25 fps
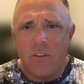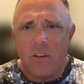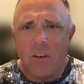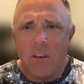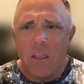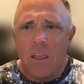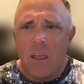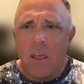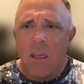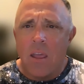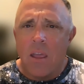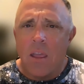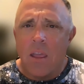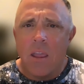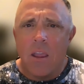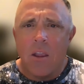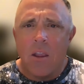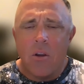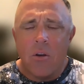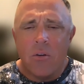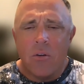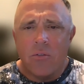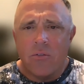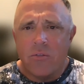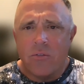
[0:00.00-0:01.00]
And
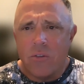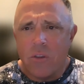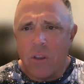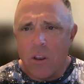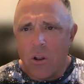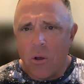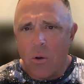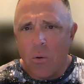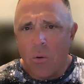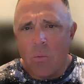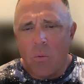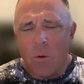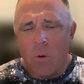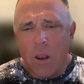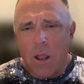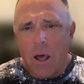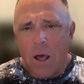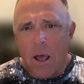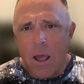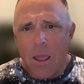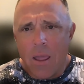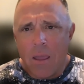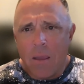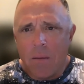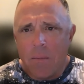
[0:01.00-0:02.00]
here's, what
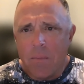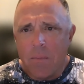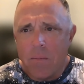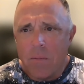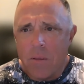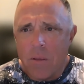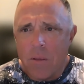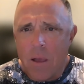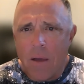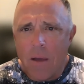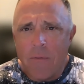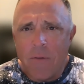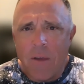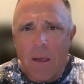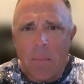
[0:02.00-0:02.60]
I've